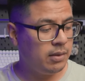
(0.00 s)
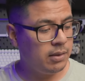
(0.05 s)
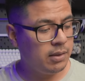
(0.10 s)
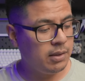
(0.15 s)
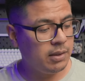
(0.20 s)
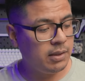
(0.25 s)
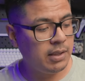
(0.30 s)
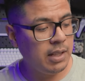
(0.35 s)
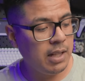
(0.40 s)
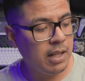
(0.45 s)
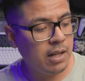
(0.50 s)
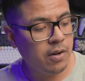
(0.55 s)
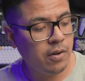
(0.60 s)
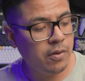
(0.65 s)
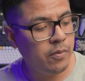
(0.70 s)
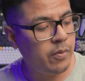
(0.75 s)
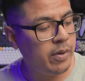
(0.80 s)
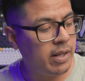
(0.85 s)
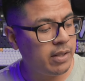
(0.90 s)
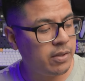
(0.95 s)

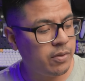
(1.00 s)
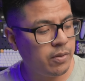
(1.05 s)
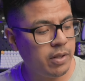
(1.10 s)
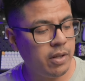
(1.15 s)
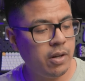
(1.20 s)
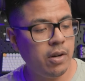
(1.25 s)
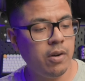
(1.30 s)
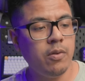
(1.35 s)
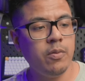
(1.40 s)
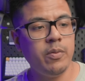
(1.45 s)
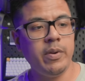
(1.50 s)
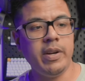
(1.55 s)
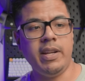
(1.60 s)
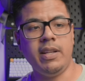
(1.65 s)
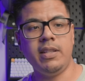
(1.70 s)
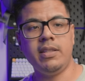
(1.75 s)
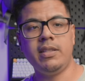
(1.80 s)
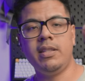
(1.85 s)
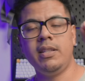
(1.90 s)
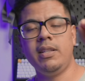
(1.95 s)
silicone rings, or the
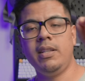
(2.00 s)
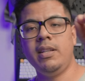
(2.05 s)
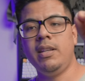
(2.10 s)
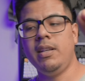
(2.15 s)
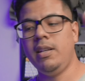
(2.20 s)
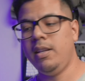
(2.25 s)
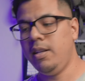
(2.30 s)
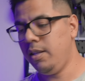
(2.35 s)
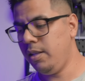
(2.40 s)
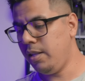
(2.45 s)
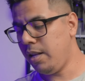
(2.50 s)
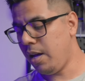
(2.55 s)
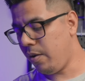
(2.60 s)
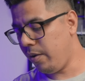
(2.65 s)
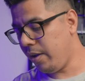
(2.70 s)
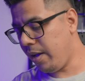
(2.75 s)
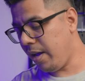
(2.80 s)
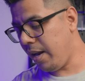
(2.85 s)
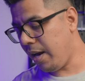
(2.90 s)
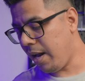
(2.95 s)
O-rings. Now
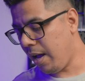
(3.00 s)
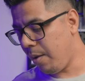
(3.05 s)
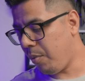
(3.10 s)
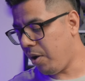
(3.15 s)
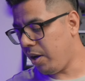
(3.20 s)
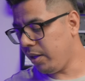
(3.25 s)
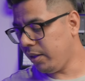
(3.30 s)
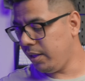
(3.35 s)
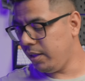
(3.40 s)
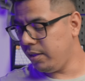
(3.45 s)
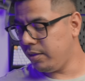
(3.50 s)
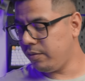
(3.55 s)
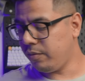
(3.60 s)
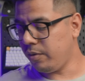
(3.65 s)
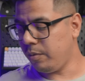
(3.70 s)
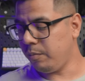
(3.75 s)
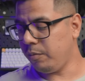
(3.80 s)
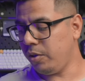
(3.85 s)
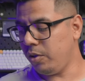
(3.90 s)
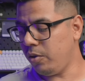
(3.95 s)
again, I bought these
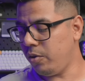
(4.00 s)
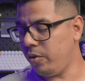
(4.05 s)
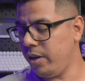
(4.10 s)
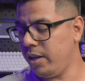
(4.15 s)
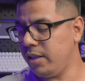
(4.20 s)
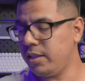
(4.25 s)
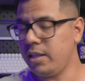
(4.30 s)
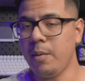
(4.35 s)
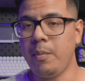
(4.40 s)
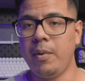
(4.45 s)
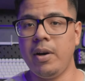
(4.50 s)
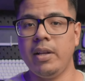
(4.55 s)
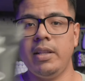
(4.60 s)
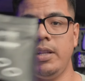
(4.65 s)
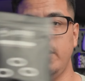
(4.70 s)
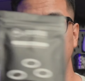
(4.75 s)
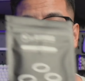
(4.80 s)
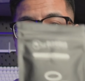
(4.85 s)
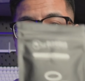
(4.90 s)
from Glorious. I bought these